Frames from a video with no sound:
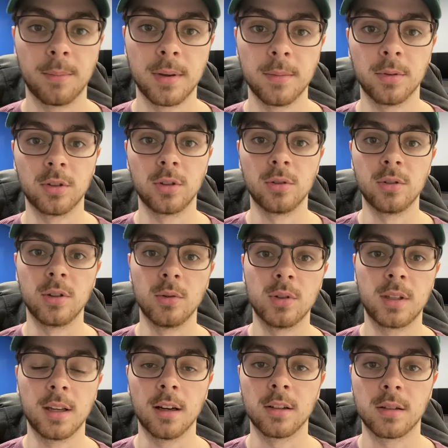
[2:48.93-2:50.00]
people do
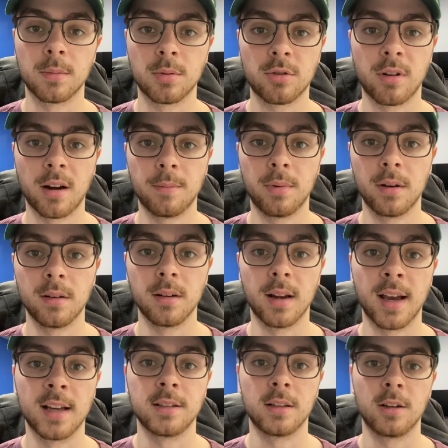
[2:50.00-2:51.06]
use the unsubscribe button
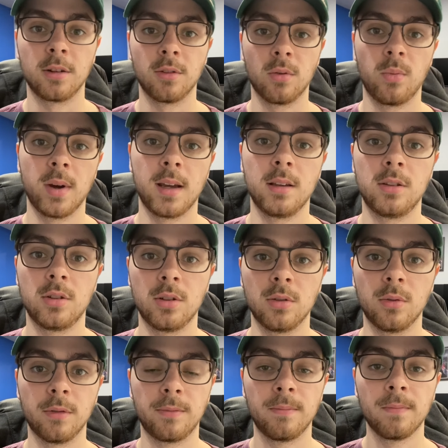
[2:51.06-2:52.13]
as another way
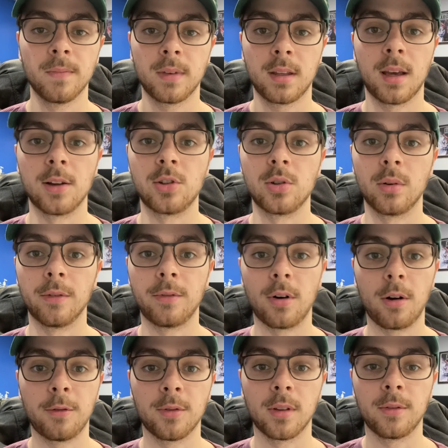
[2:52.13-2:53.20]
to get you to
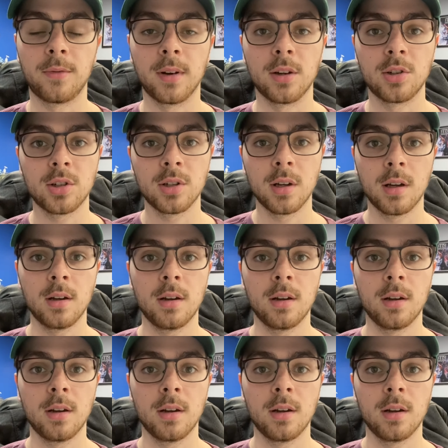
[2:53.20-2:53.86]
fall for the phish.